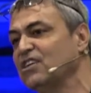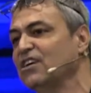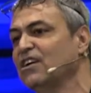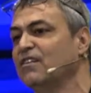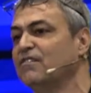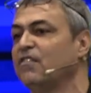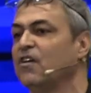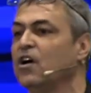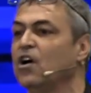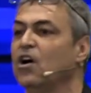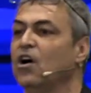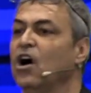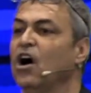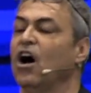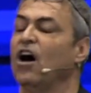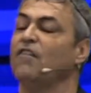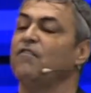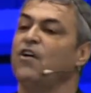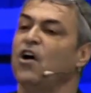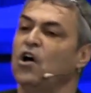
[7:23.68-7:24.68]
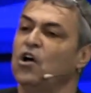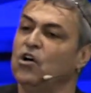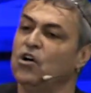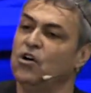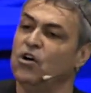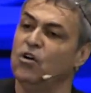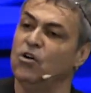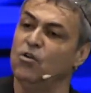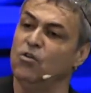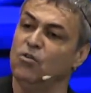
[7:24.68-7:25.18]
of, of
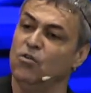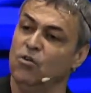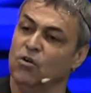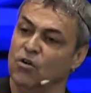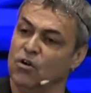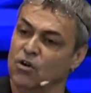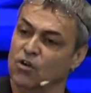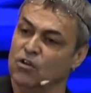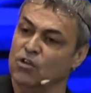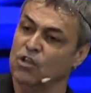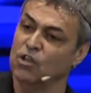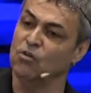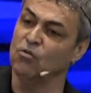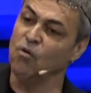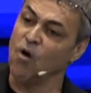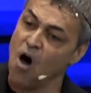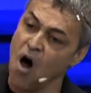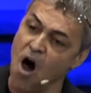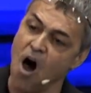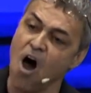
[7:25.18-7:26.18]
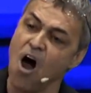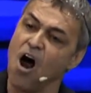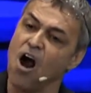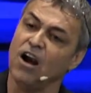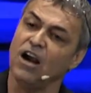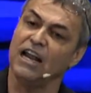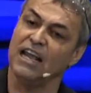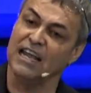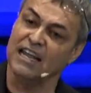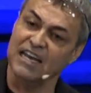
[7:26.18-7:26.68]
who you are
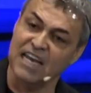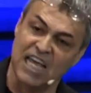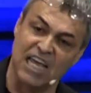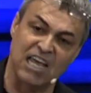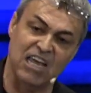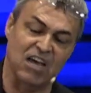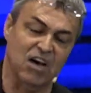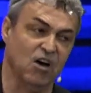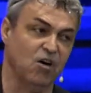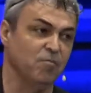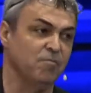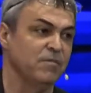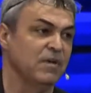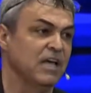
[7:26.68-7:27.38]
in Him,